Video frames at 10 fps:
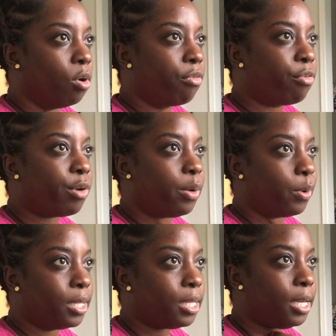
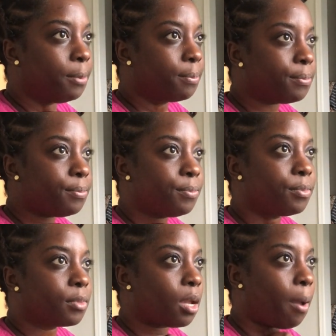frequently,
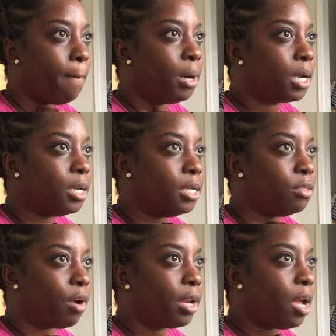because
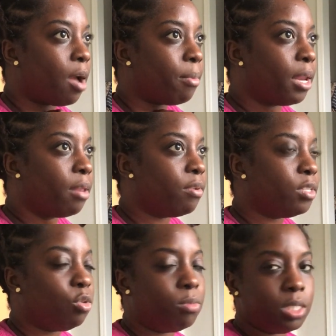right now I'm not even
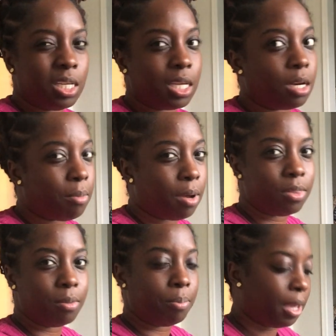too much thinking about
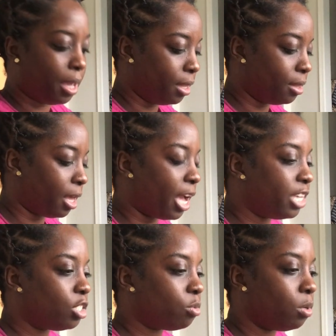the pay. I
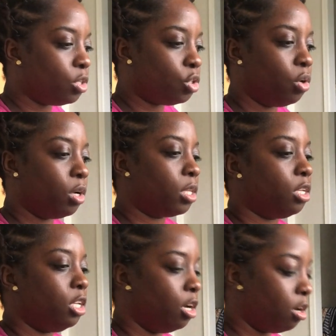just want to talk to
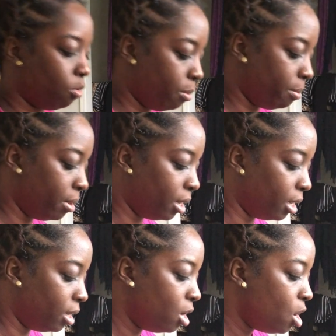young women
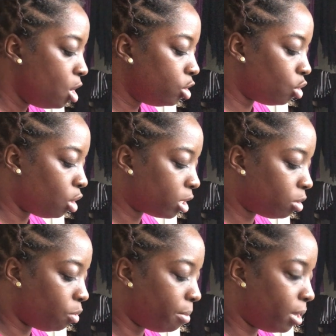and talk
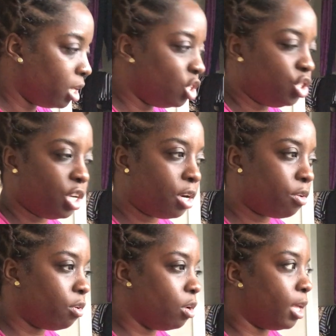to women in
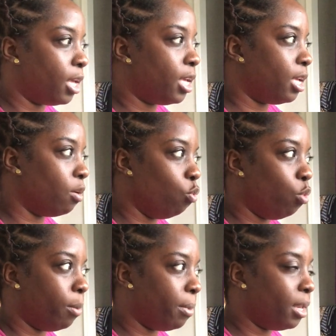general,
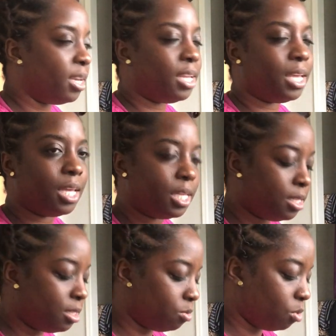women,
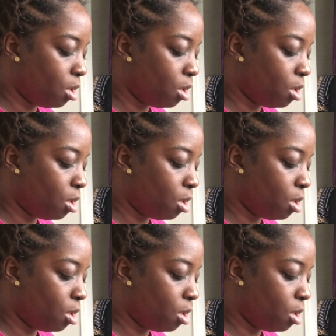kids,